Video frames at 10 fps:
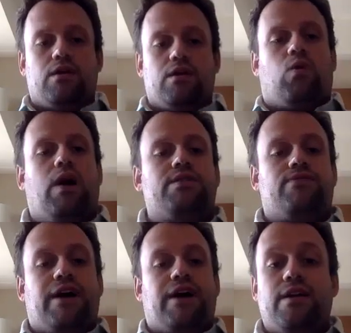
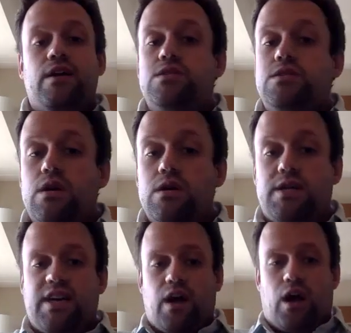quantify the
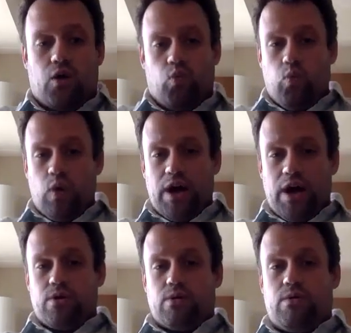uncertainty on
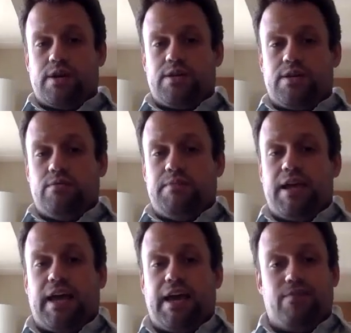what you're going to
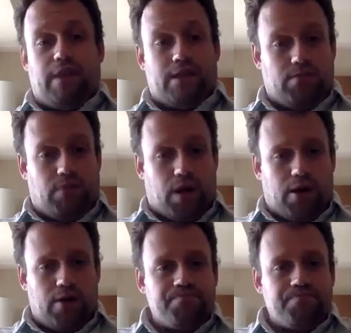behave like tomorrow.